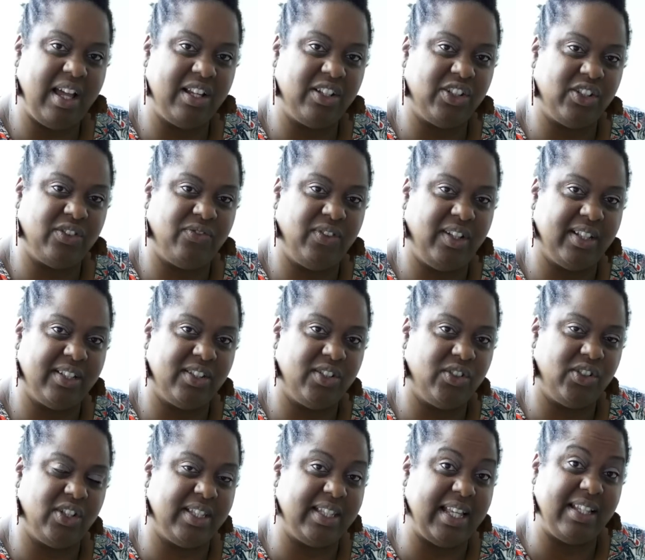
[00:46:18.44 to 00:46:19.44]
just feel
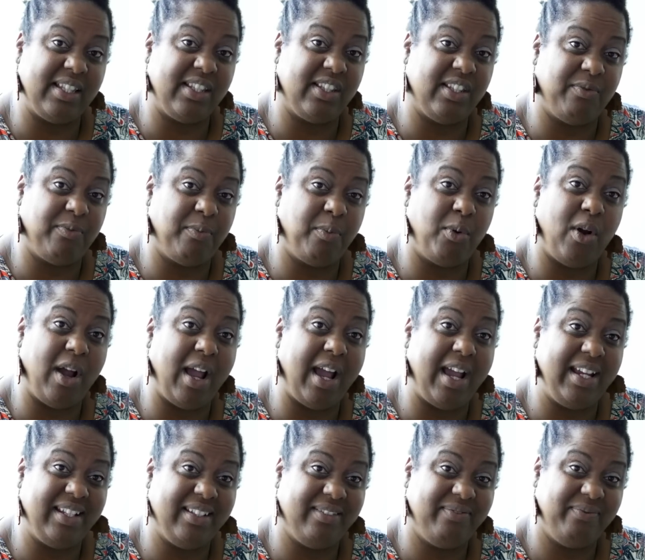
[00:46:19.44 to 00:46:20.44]
such a sense of
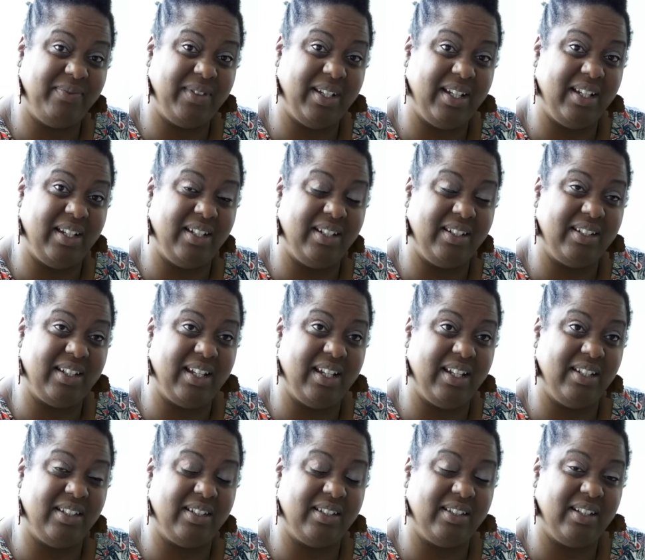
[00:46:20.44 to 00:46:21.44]
pride
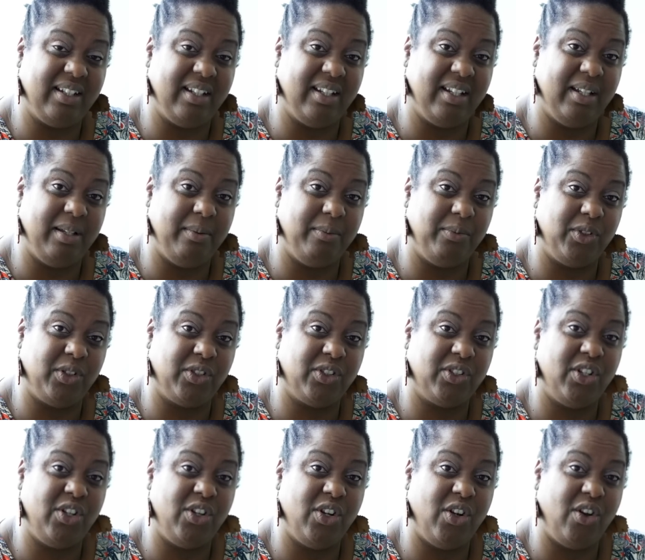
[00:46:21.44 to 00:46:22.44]
and just
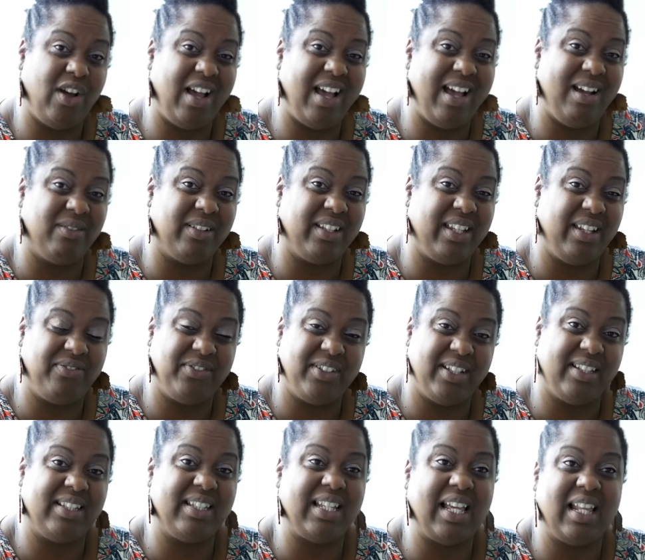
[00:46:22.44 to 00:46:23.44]
to know how
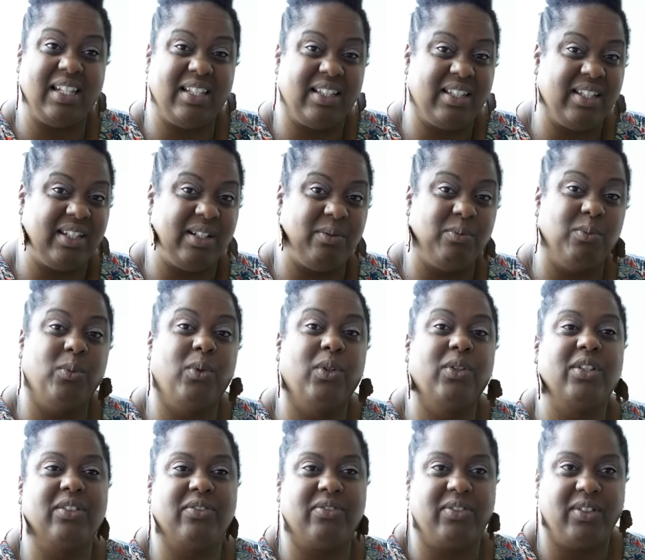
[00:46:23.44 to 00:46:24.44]
gifted, talented and
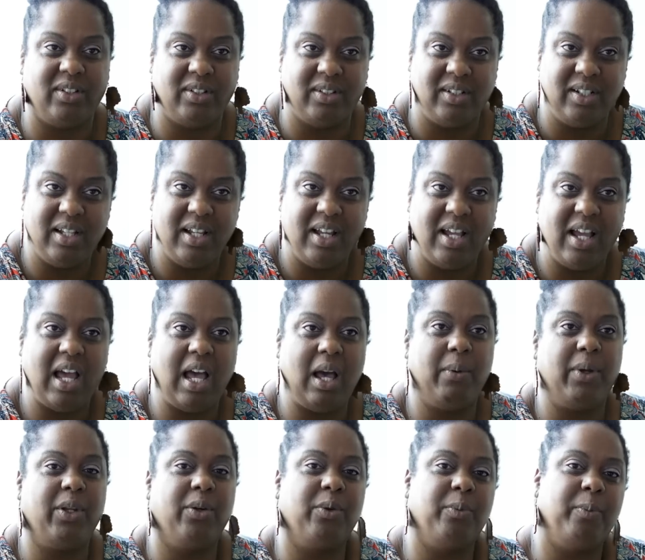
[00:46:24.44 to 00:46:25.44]
wonderful
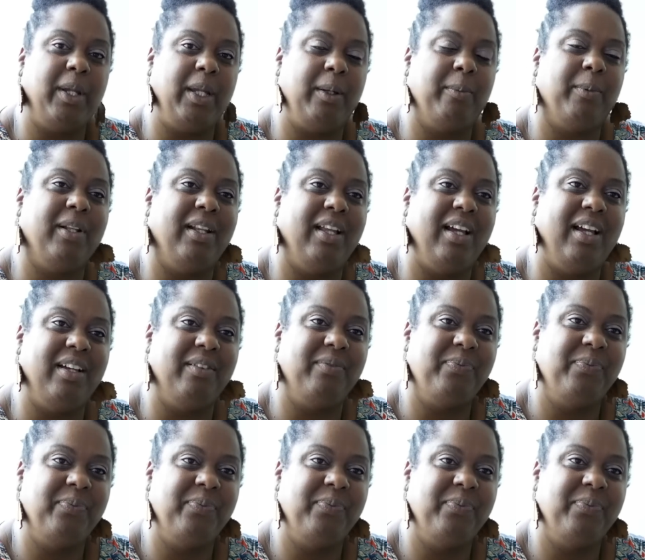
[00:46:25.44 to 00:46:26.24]
our young people are.